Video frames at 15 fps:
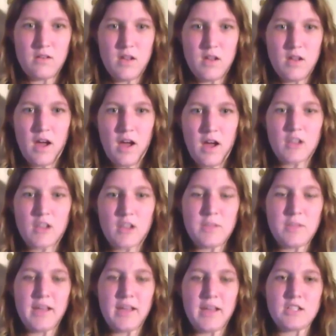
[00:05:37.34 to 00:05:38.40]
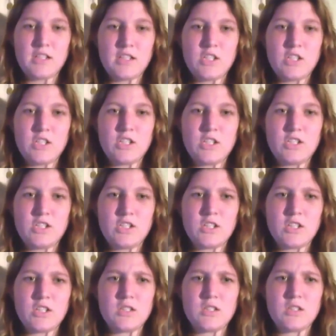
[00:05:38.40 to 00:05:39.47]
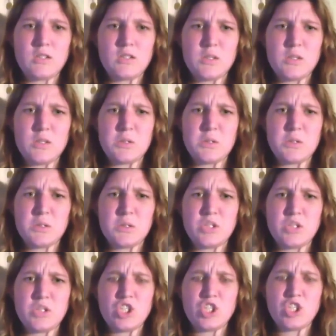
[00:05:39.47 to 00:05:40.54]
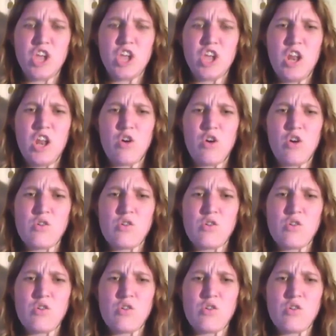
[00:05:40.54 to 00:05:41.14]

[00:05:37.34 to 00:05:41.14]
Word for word: Uh, she played Justice Chaler.